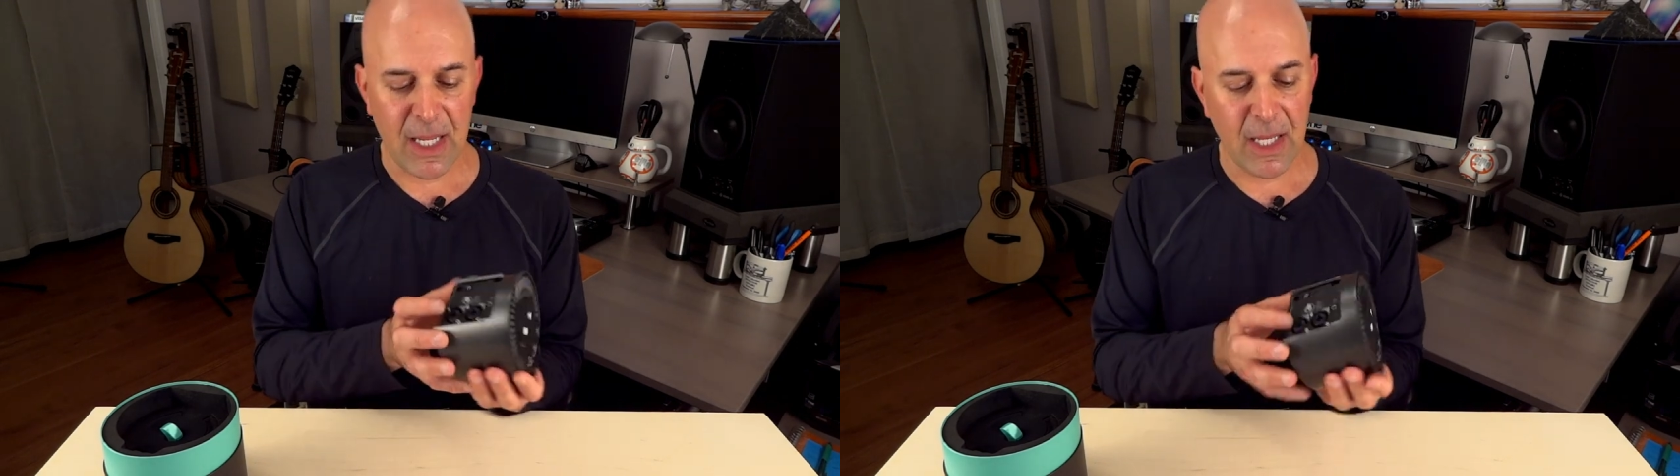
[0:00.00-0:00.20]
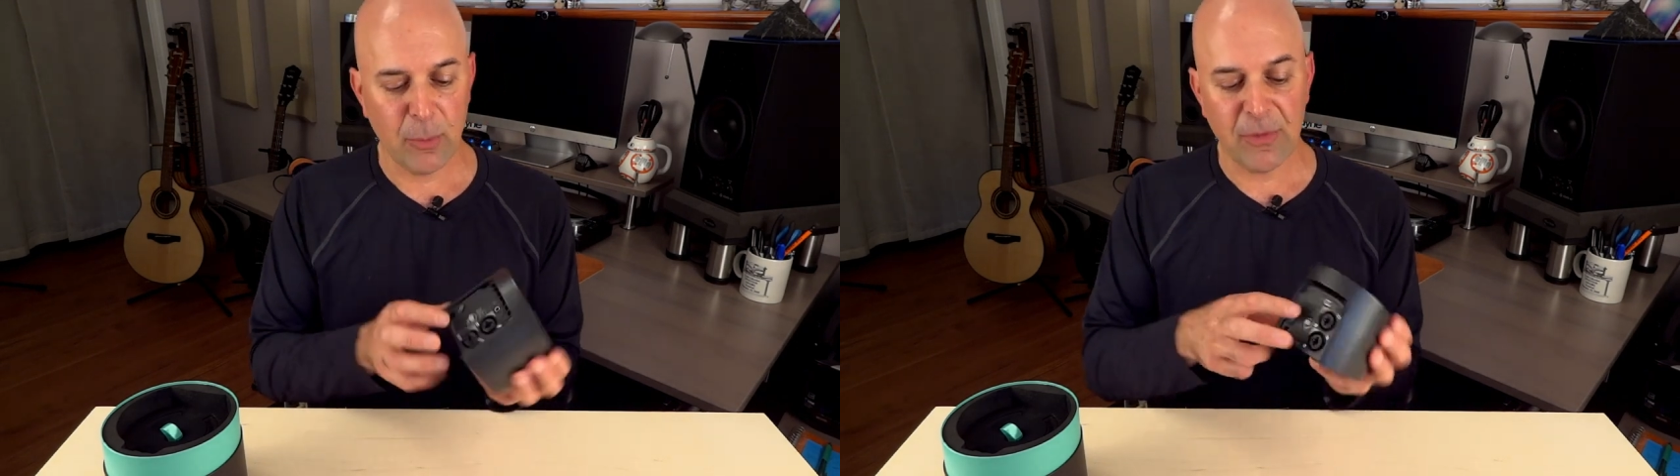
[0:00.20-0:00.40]

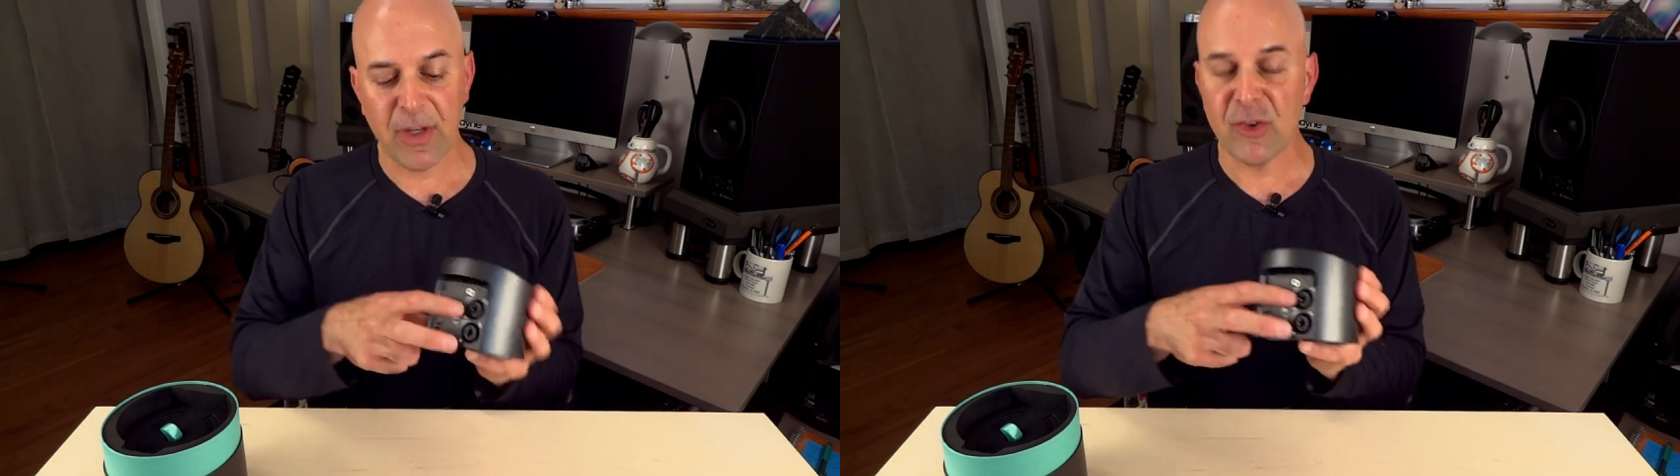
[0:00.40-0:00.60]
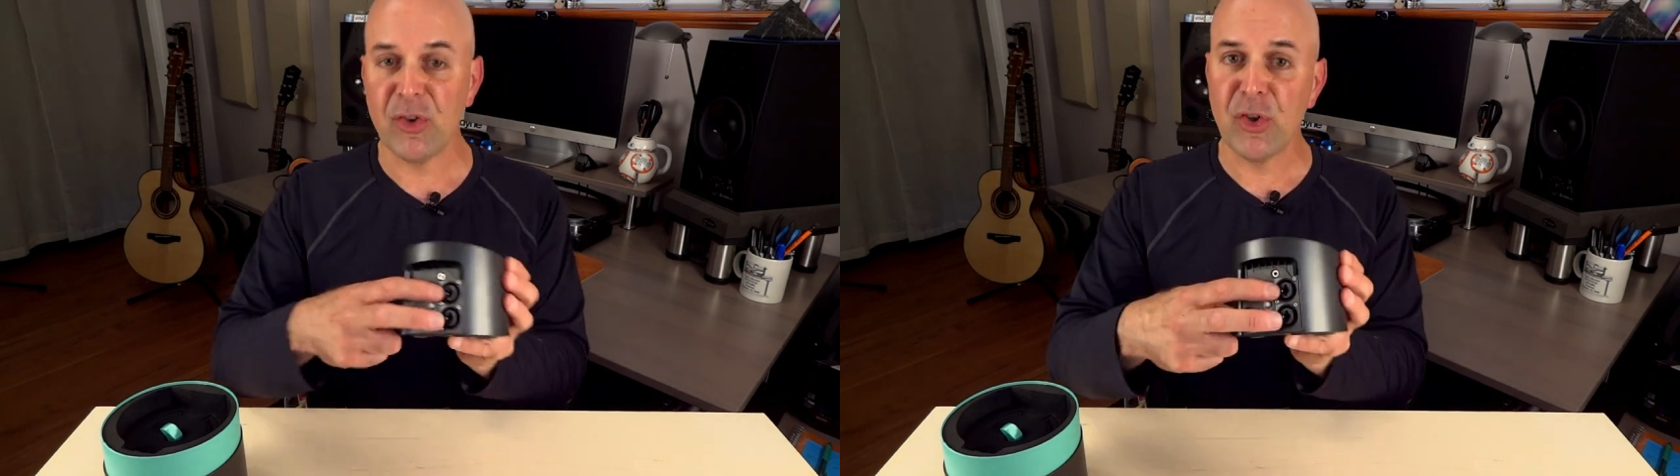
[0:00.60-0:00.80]
and we've
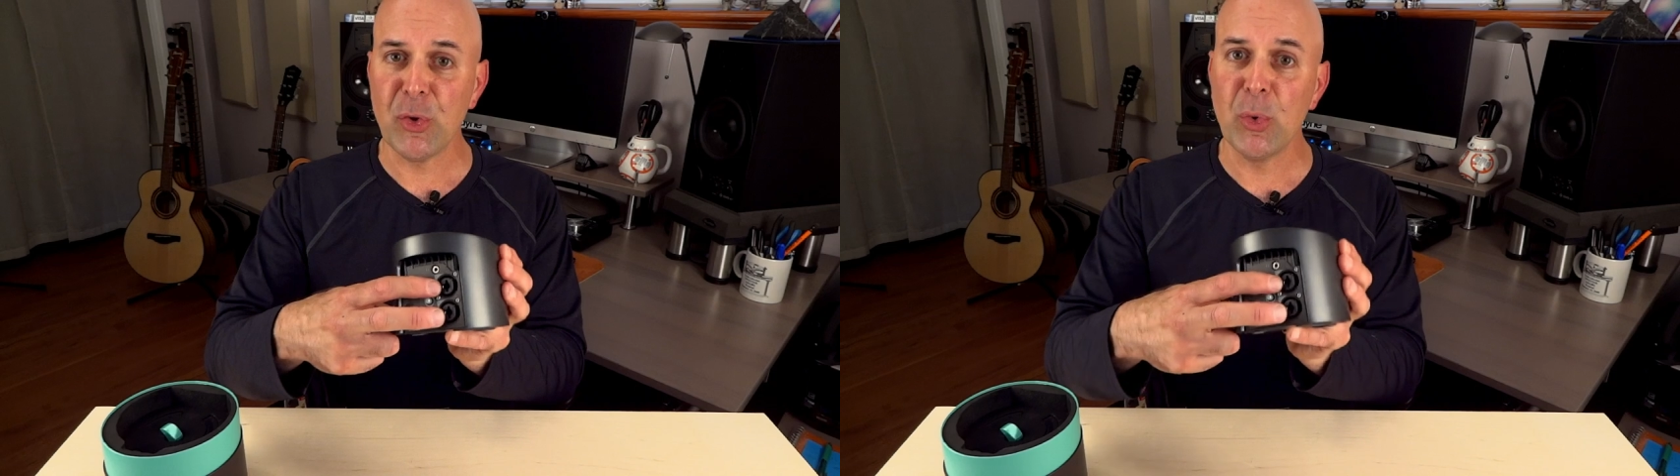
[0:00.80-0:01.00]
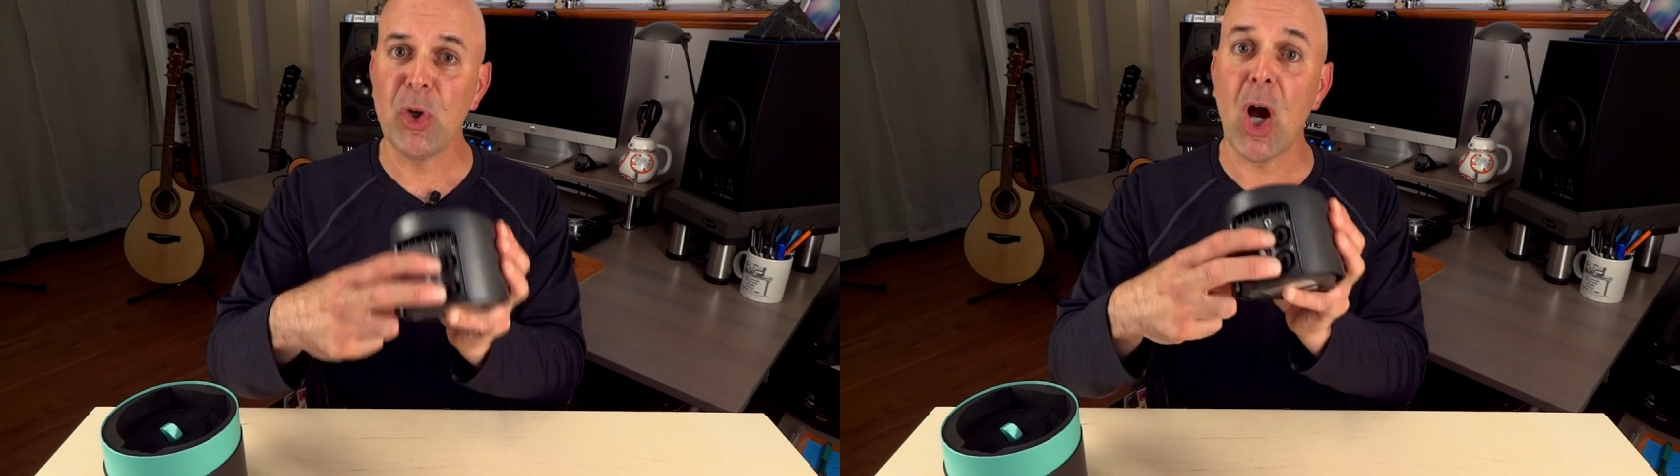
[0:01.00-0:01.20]
got
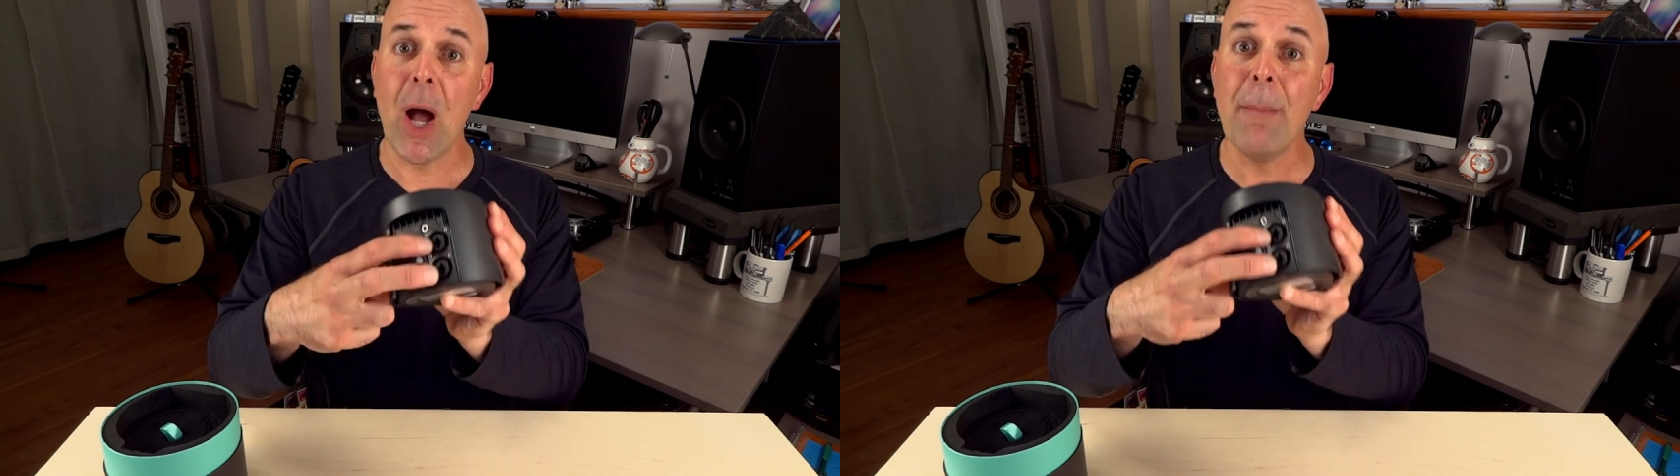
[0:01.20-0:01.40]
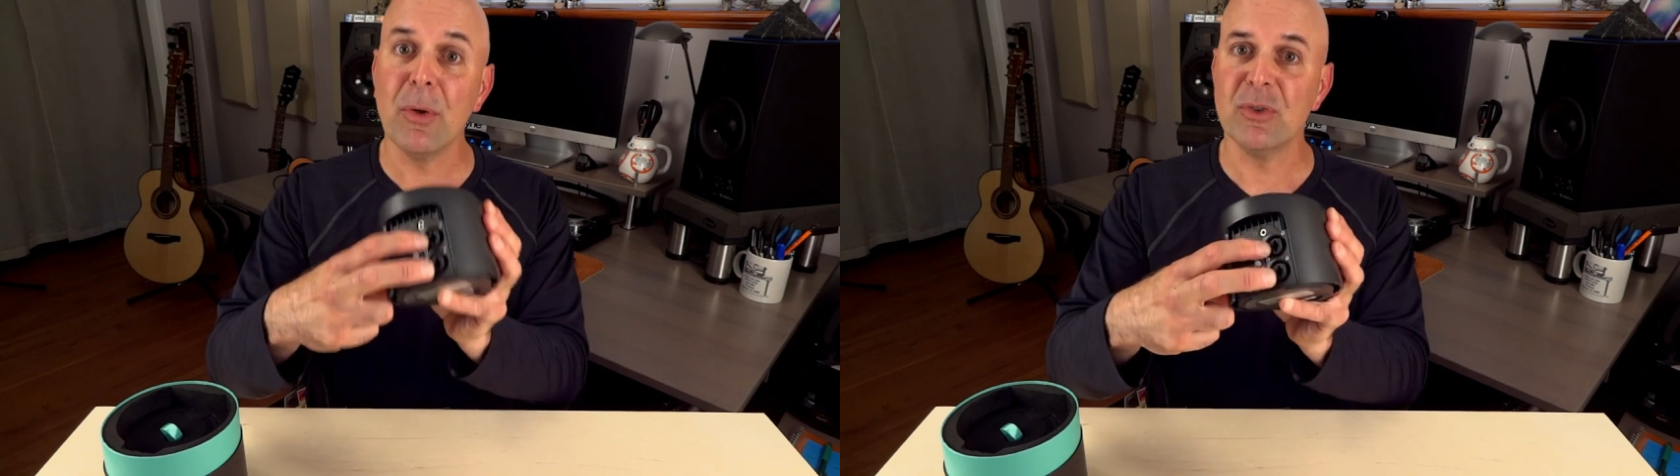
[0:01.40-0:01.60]
two
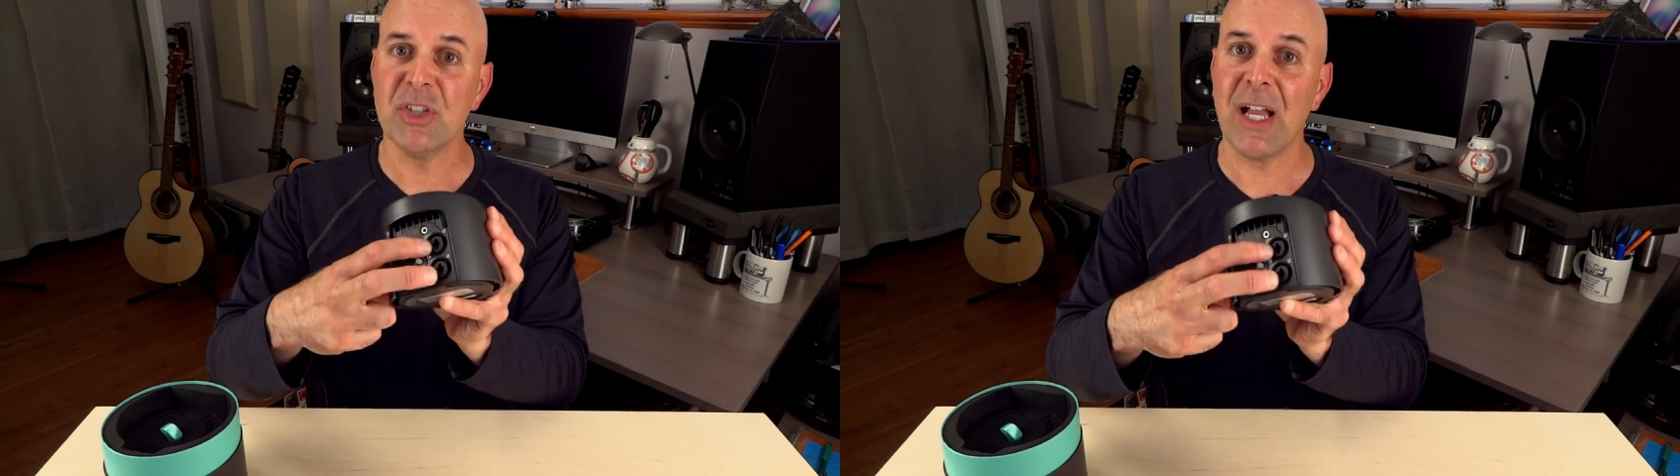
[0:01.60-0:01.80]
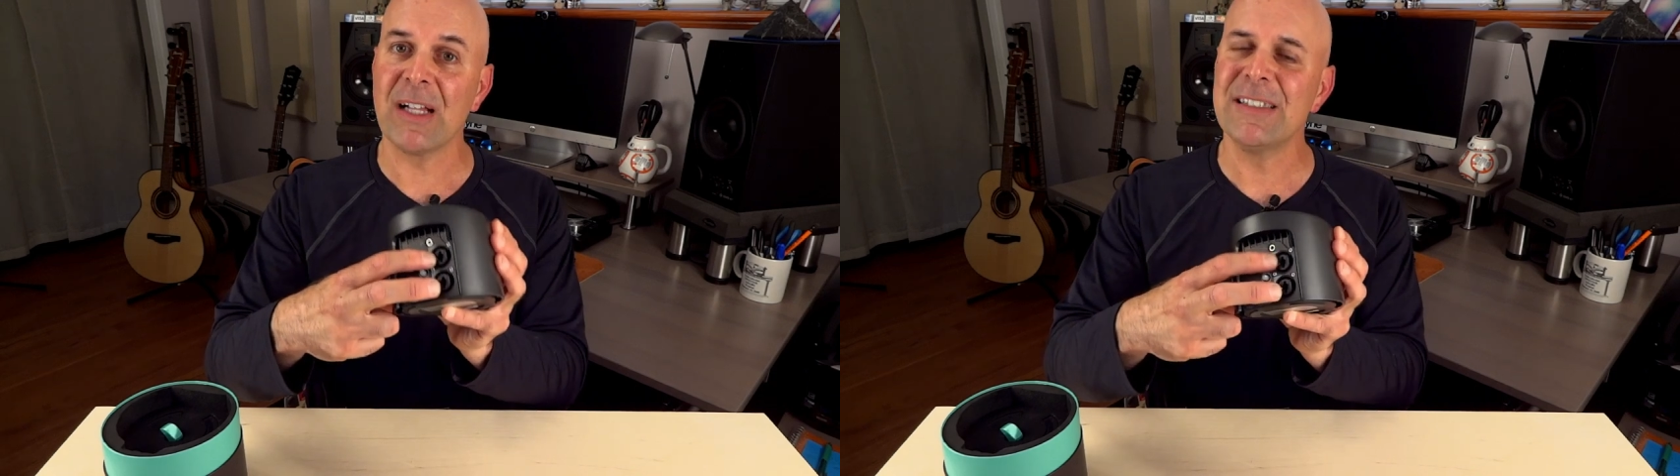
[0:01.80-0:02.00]
combo
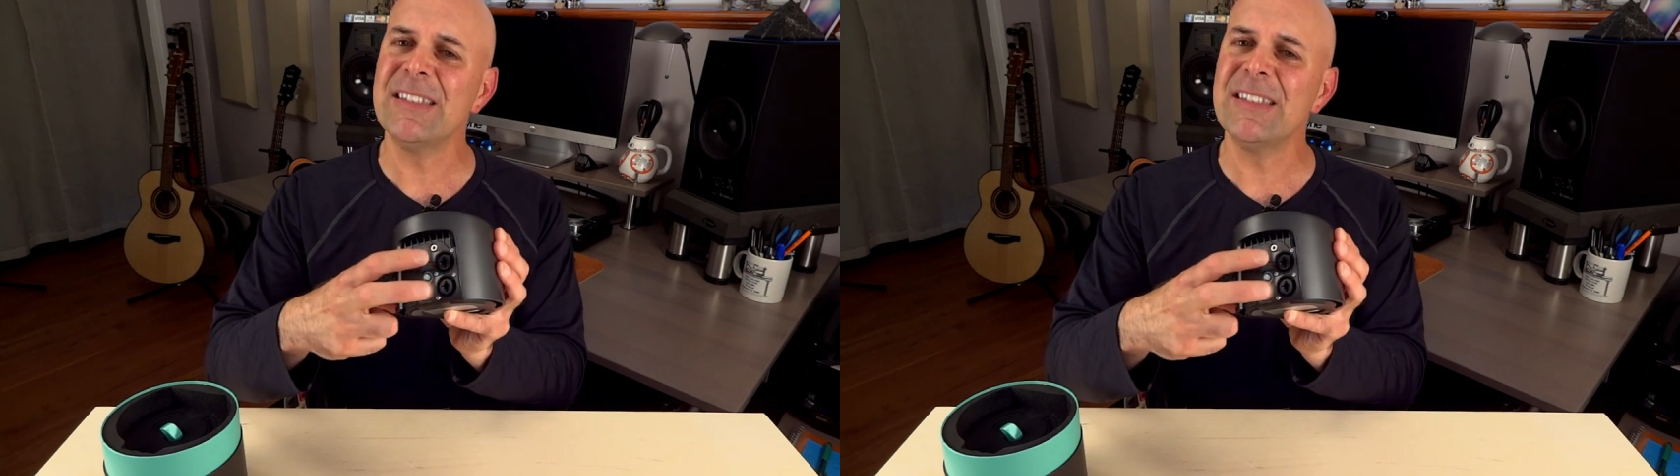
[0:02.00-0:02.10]
jacks.